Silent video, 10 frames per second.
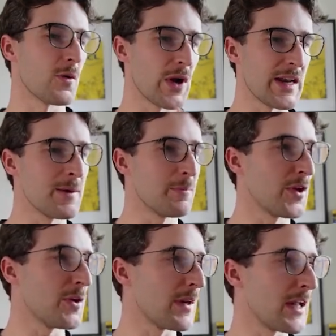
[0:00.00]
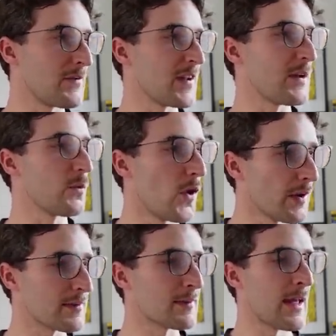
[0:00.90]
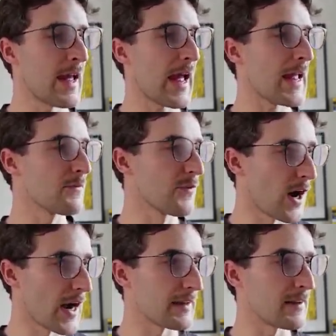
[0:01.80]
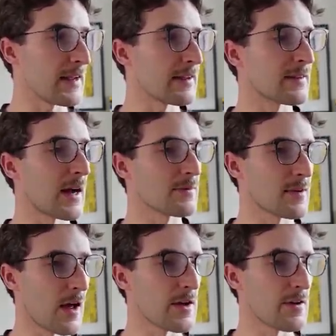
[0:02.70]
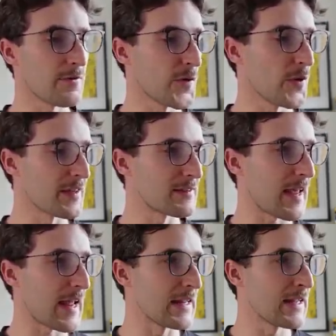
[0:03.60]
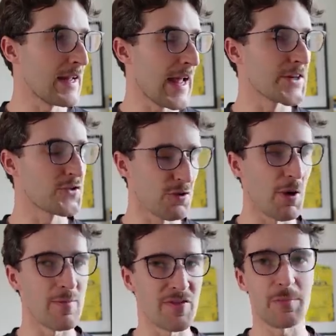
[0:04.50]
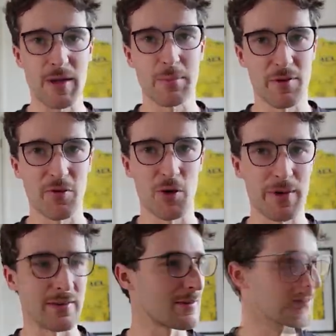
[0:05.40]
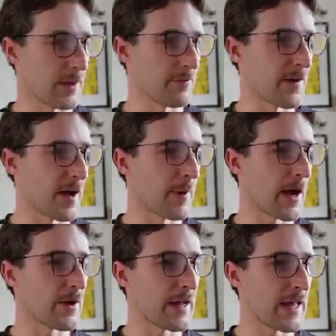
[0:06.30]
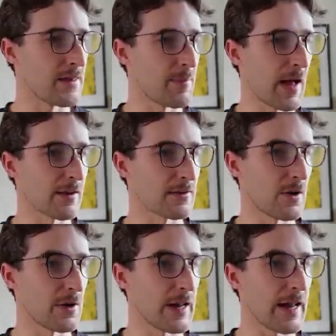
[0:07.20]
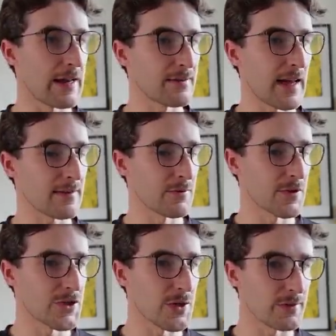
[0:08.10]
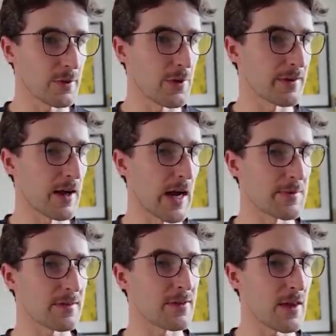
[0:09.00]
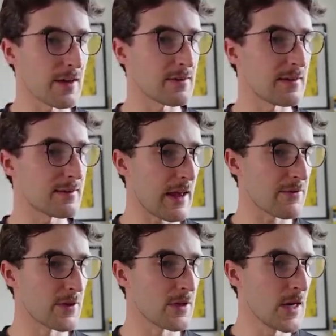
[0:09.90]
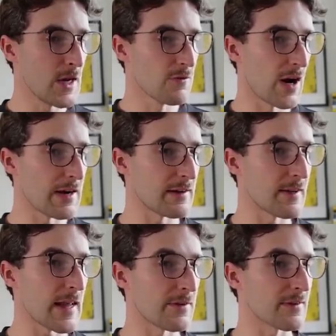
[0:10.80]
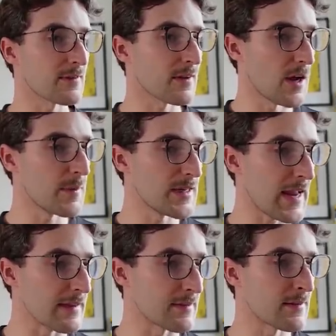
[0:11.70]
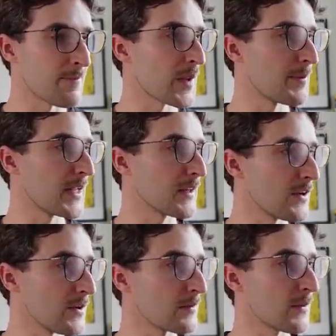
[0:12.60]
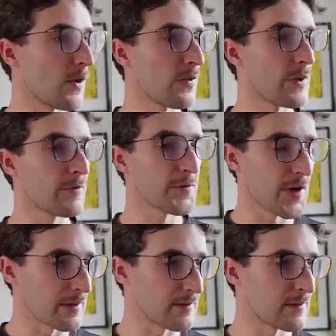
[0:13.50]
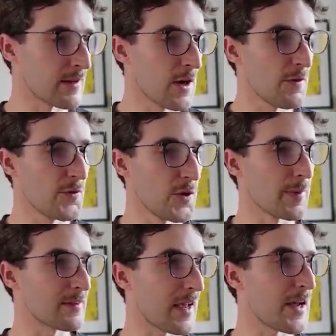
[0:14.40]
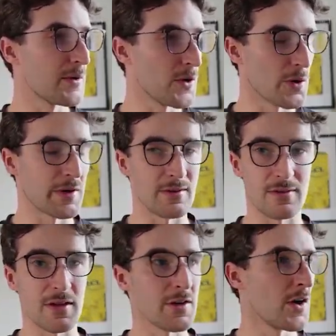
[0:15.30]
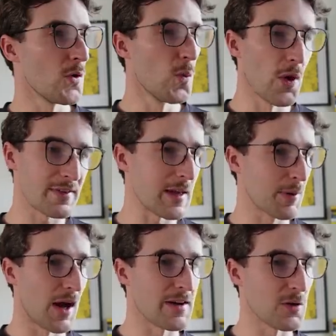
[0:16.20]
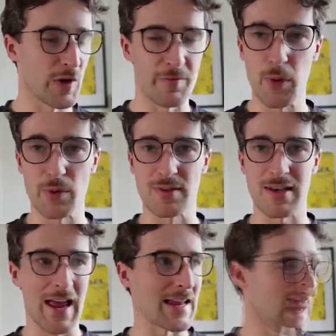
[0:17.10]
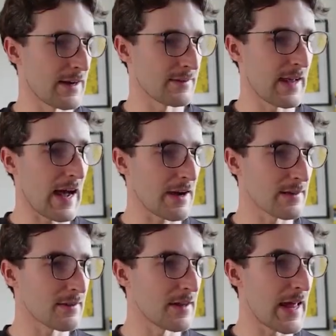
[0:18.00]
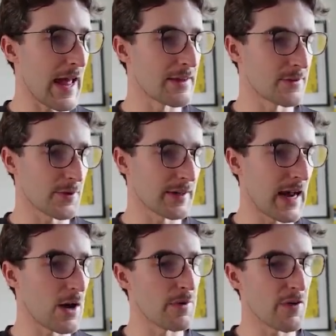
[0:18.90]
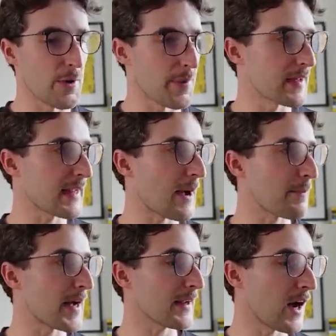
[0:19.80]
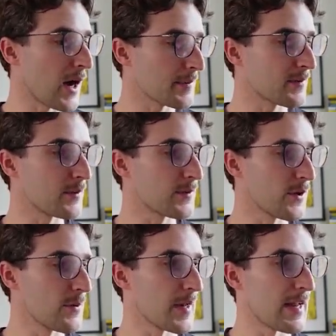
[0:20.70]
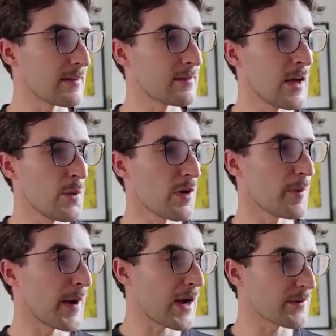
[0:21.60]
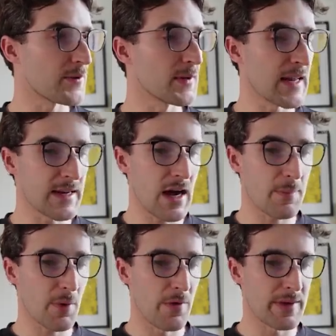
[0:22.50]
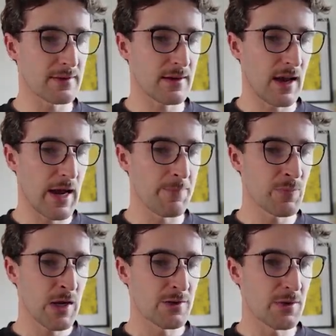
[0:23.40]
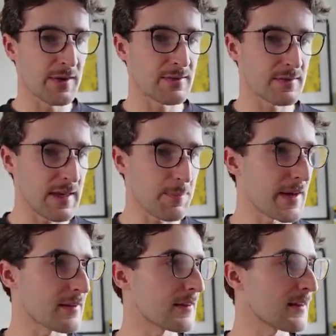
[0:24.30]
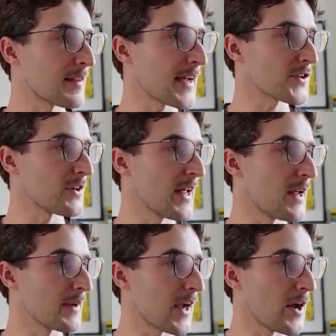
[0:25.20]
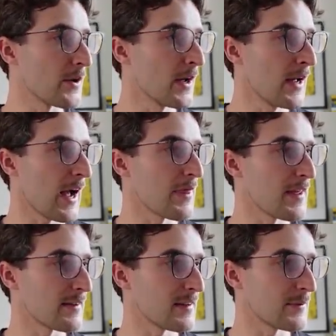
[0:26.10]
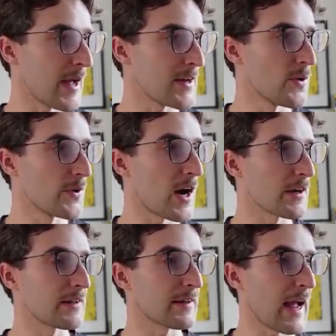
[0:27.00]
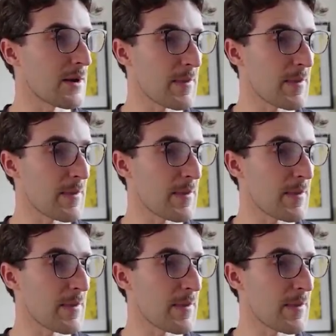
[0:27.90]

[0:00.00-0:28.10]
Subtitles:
William Bloom Levy, what's a ride. He is now done for the day. A true MVP performance. But the firepower in the peloton is getting reduced all the time. Just 37 riders here and Simon Yates being used on the front for Matteo Jorgenson. What a blinder we've pulled today. And it's Johannesson entering now. We've opened the gap back up to 2 minutes. We're about to kick up on this climb to the steepest section. Here we go. And this is where Nordhagen can